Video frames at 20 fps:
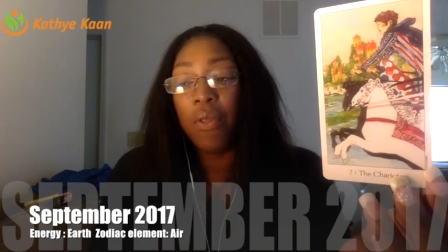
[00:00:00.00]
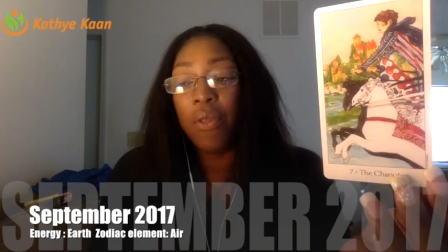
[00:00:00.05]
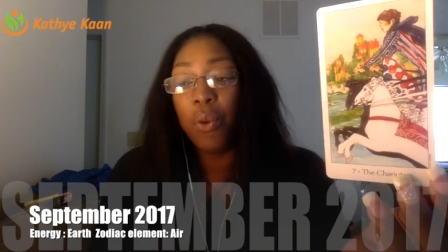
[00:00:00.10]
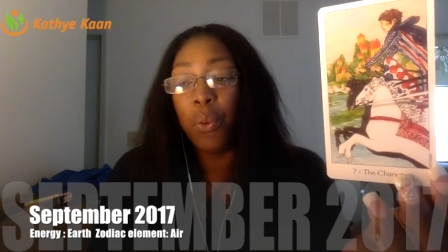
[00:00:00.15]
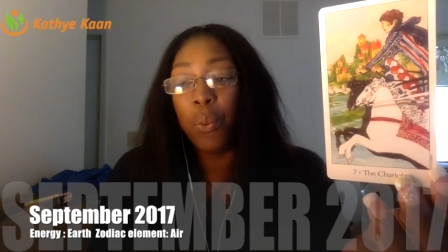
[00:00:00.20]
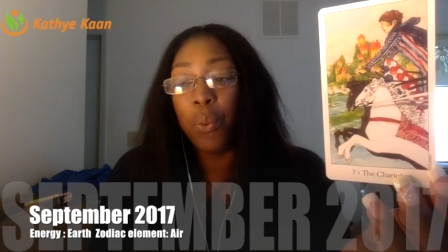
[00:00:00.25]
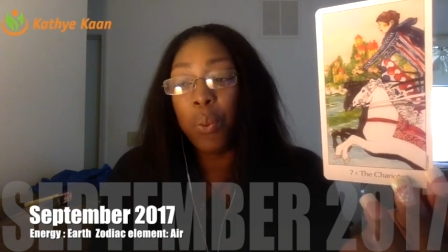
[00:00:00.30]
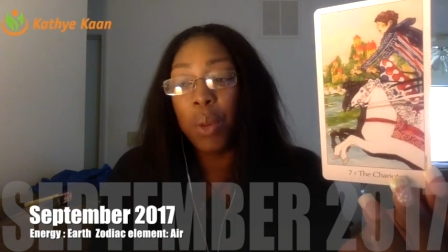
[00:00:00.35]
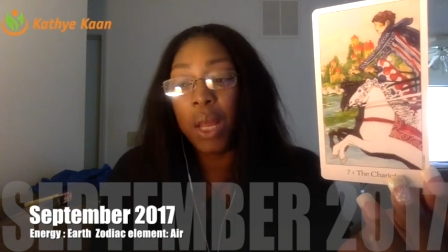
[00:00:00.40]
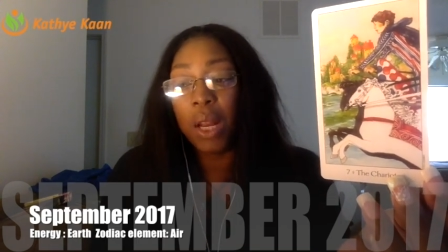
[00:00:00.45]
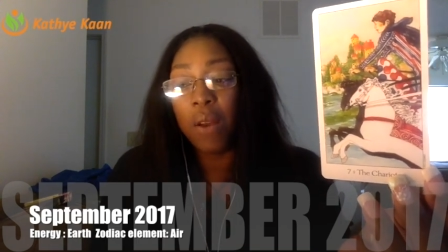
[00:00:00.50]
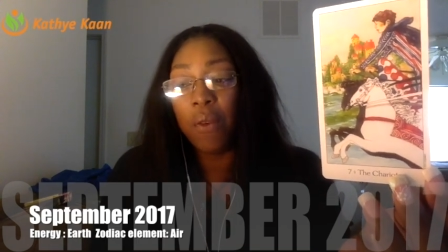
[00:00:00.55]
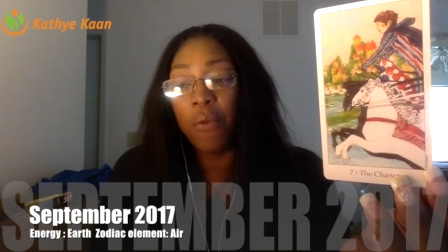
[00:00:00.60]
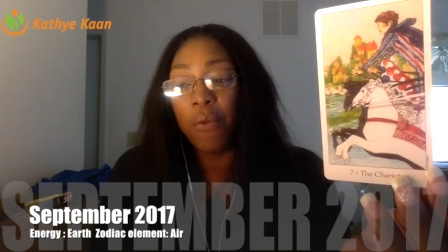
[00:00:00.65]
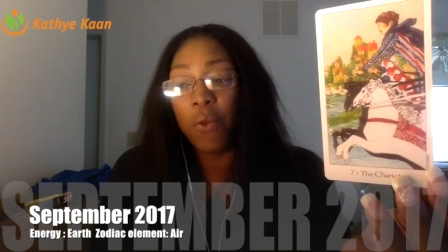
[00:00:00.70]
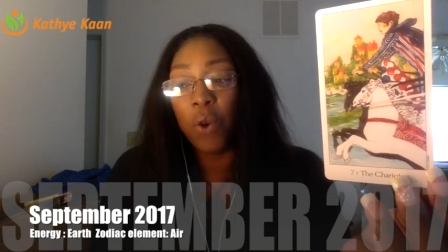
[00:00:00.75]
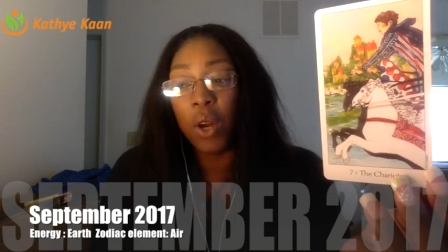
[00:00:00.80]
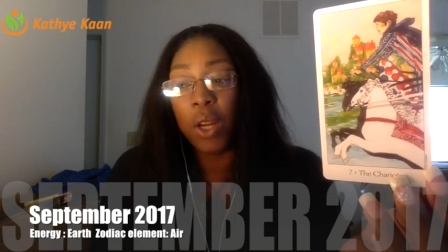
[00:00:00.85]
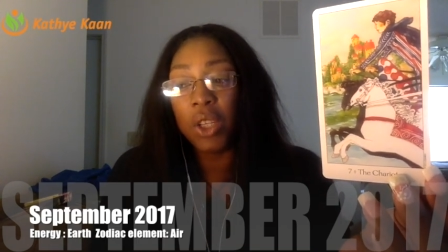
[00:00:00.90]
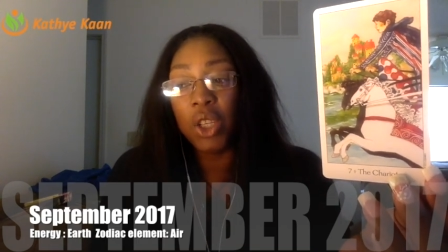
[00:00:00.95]
the Wheel of
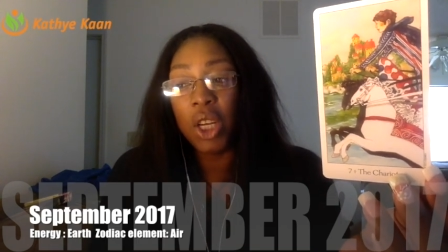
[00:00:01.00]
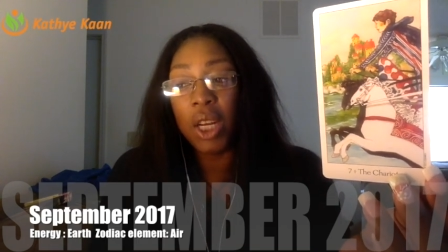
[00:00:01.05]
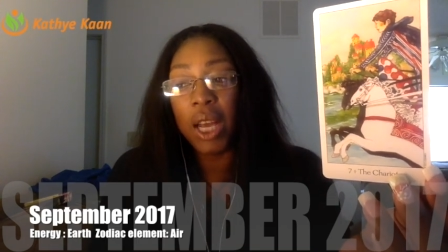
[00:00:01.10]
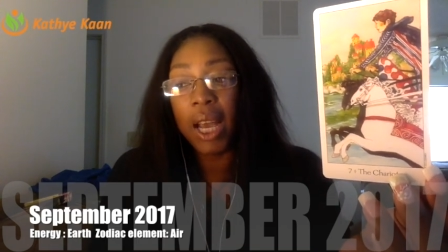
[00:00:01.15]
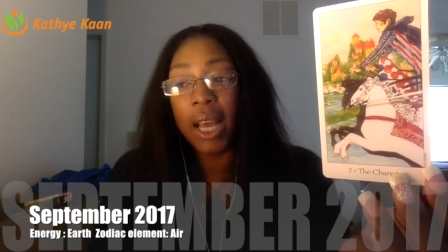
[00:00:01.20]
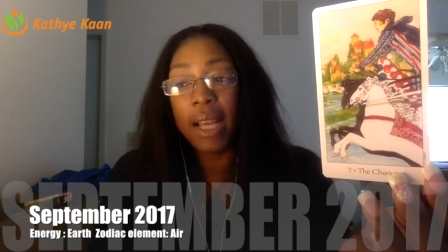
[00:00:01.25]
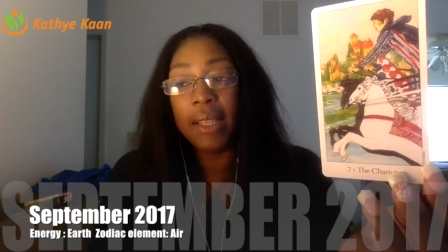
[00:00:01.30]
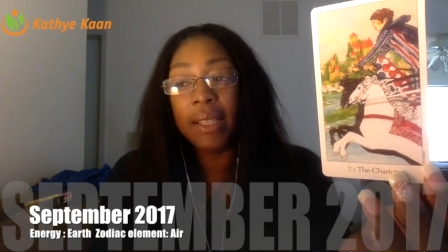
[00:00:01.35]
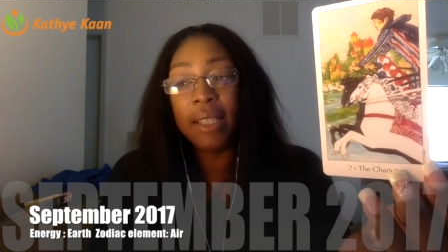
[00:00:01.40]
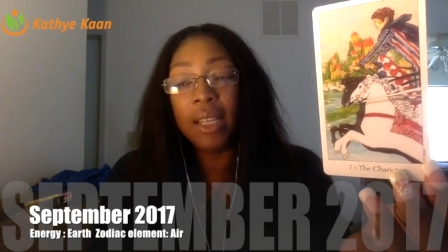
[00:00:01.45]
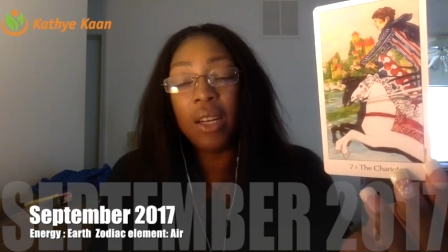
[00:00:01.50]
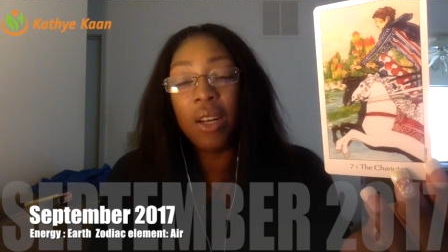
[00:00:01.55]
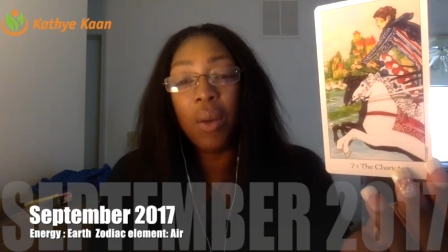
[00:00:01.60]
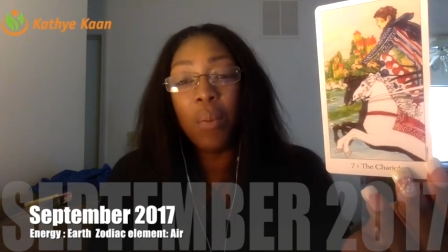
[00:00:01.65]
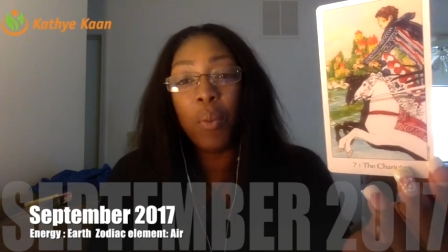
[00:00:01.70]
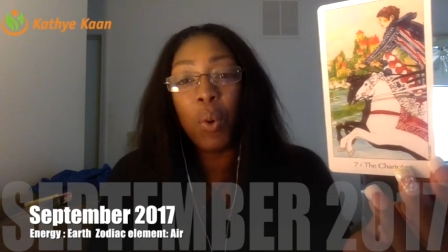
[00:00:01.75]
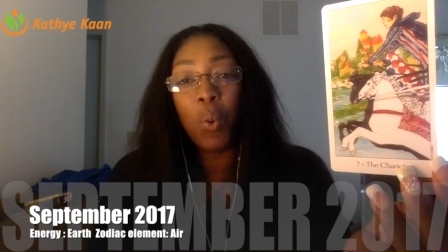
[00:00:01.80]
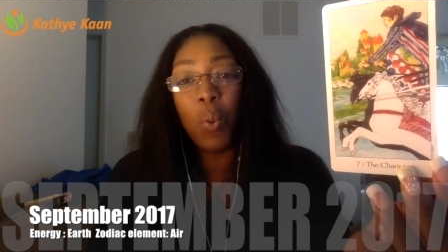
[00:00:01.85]
Fortune has the number